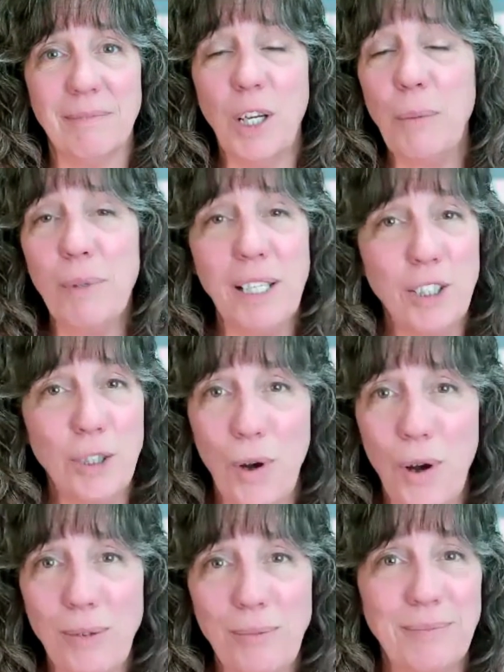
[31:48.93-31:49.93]
God bless you
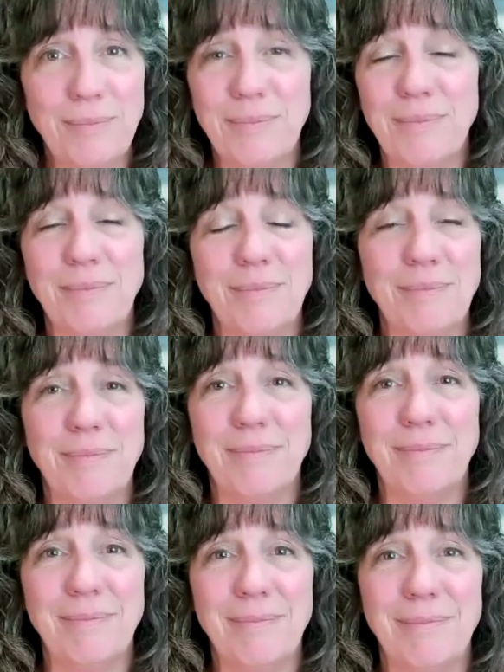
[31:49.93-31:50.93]
all.
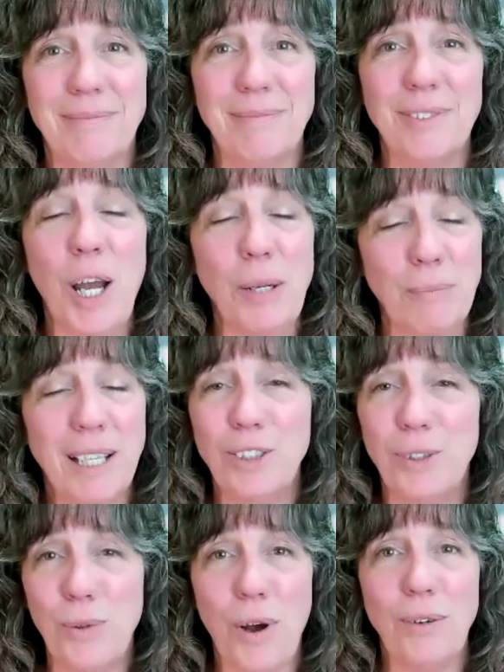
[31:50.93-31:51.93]
God
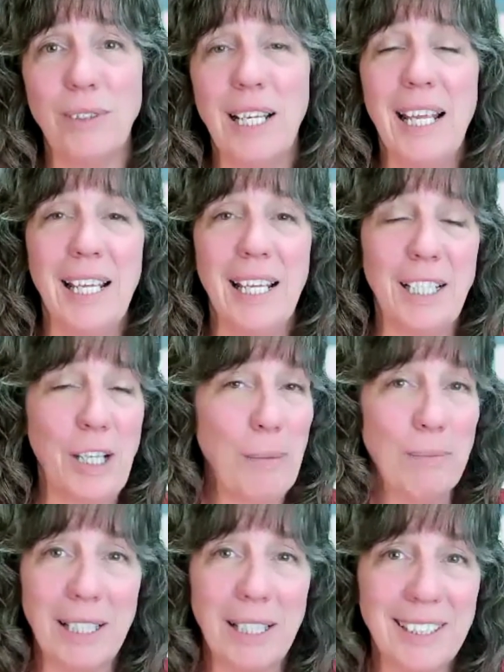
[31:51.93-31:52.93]
bless you all. And
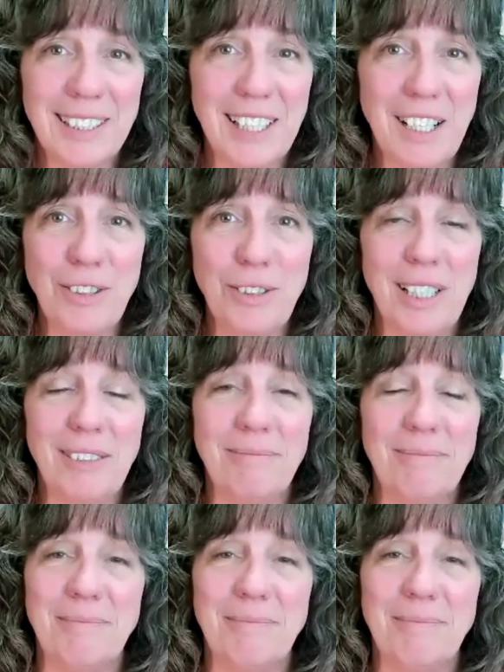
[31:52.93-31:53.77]
God bless this country.